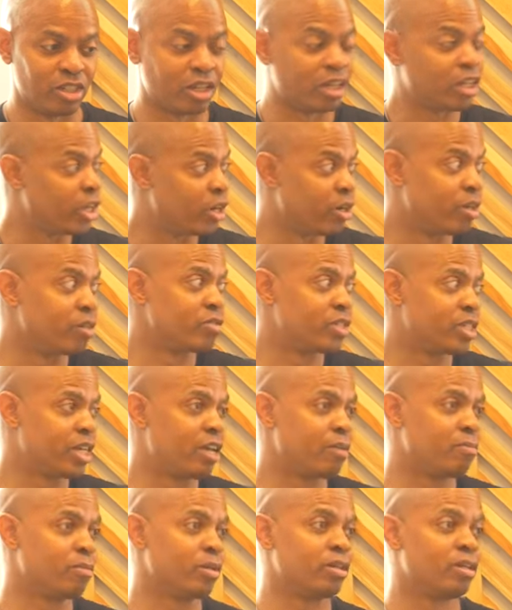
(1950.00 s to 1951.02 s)
declarative
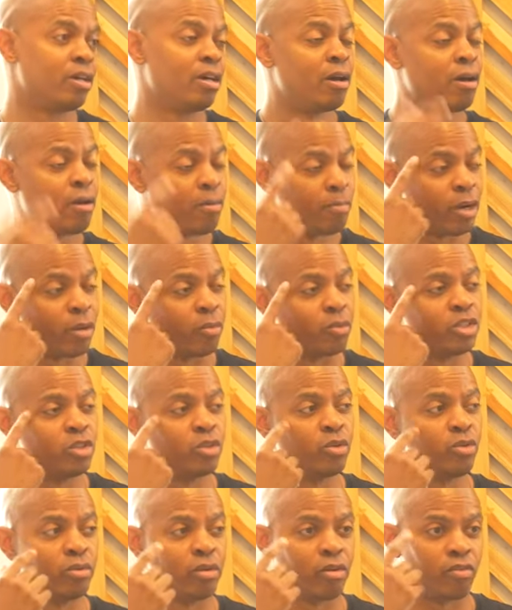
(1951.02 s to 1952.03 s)
statement. But we
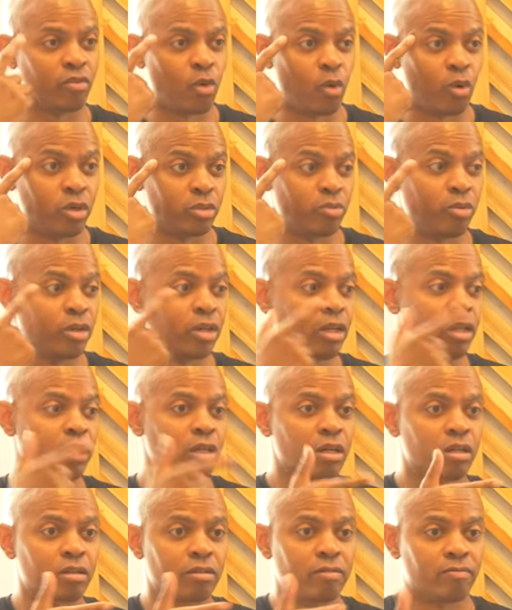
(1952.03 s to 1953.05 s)
do, of course, we're going to
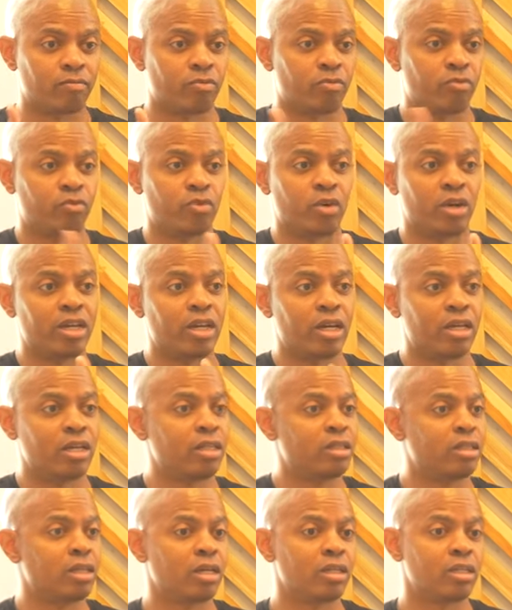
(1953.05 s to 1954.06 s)
look for
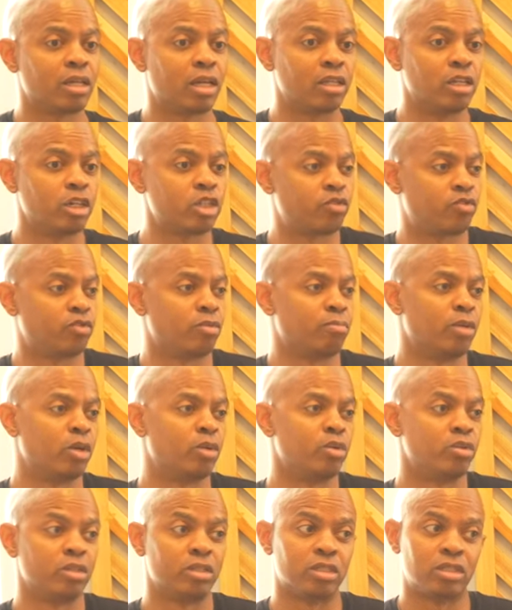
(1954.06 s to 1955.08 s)
anything that looks
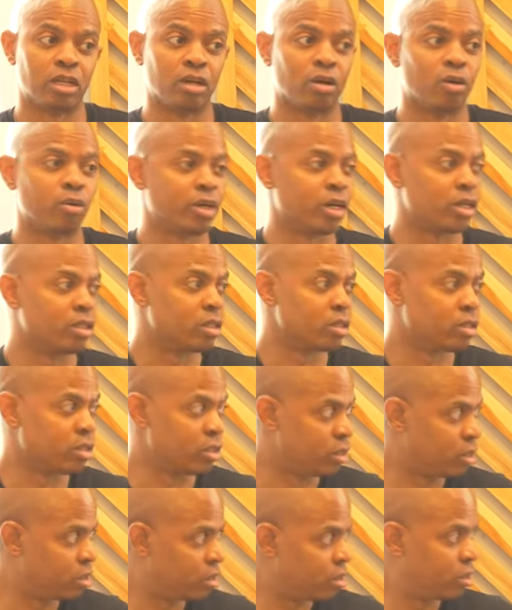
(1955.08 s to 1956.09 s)
familiar and say, okay, this
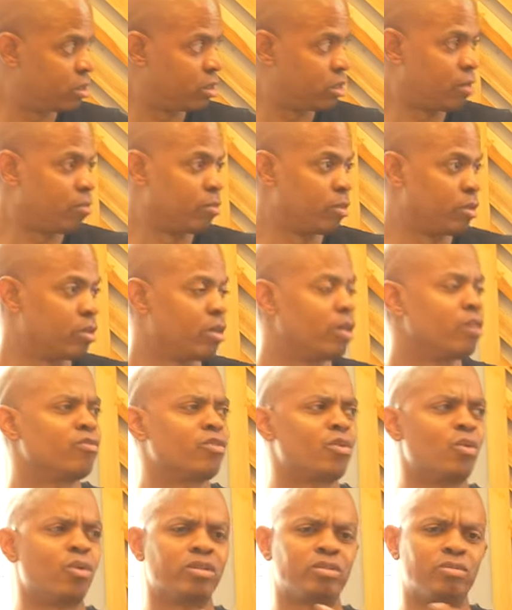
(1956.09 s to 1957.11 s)
is similar. And of
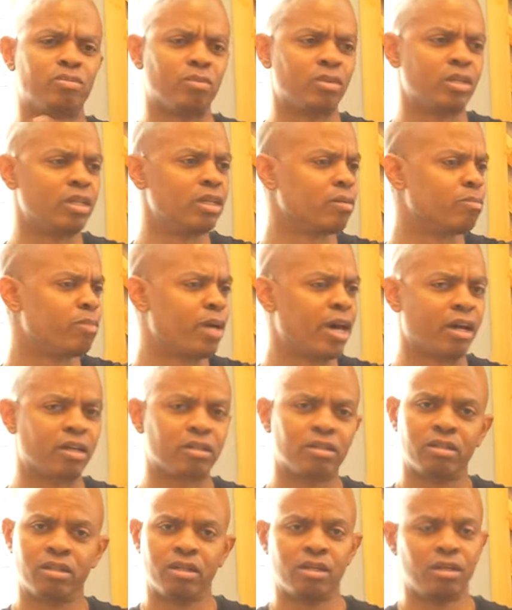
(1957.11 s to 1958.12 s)
course, when we look back,
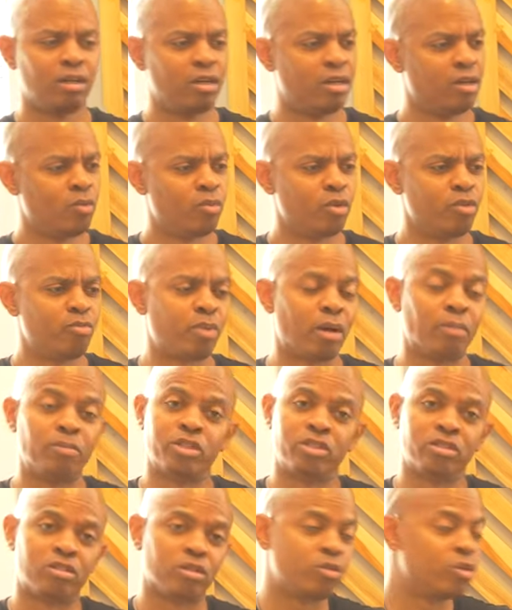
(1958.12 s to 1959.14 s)
we
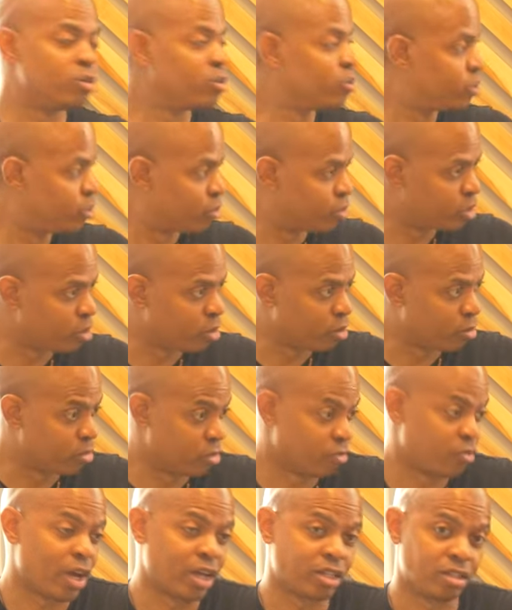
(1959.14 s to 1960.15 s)
published the Cuckoo Tum Tum, in
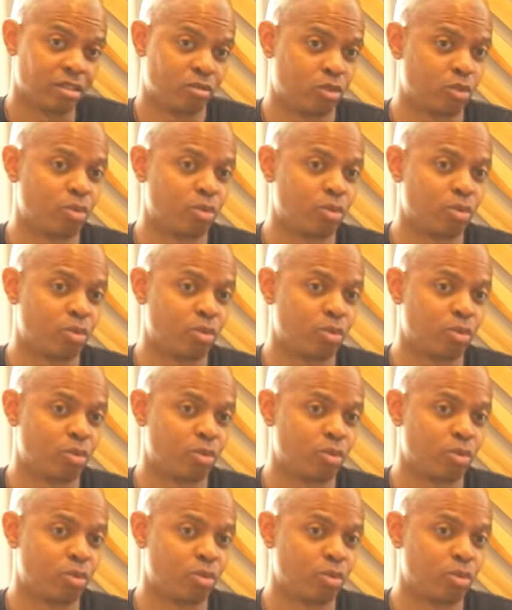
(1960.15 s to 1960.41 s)
fact,